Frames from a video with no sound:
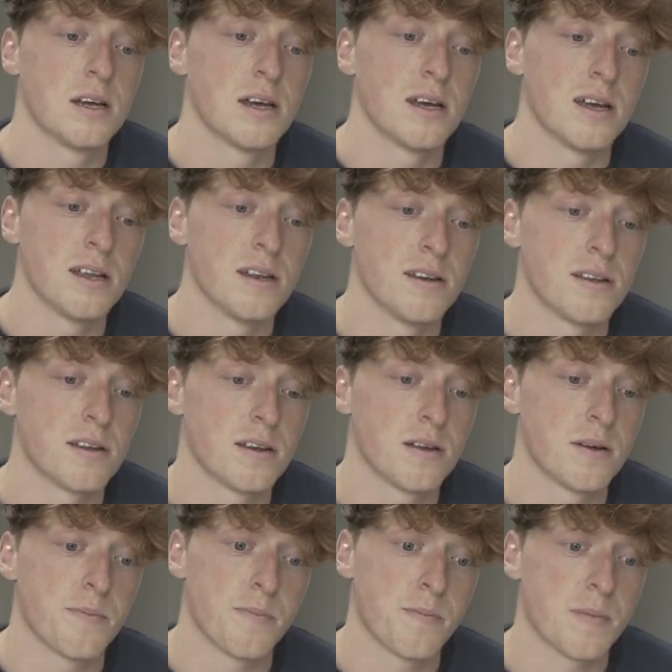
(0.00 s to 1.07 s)
and
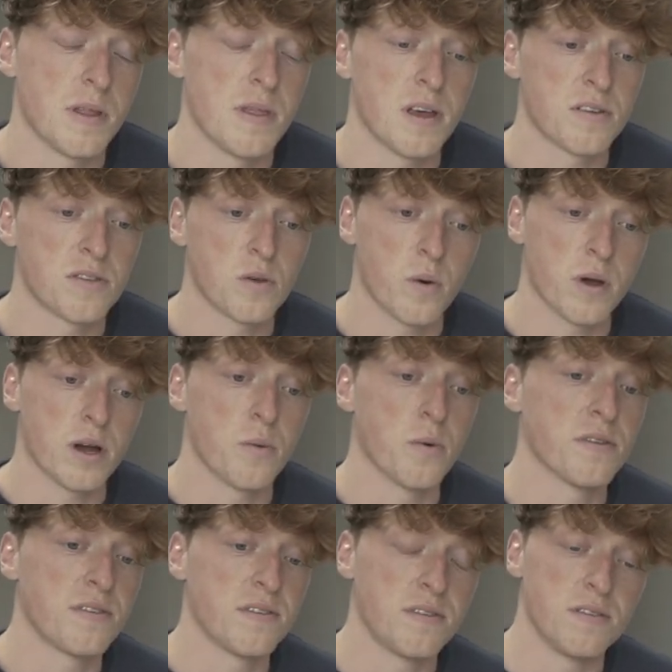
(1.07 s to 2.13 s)
that's the way I
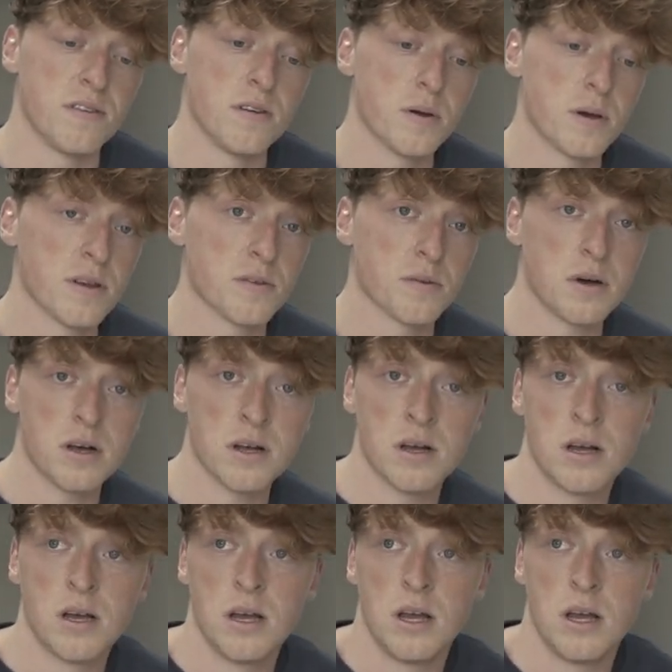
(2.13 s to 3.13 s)
wanted to do it as well.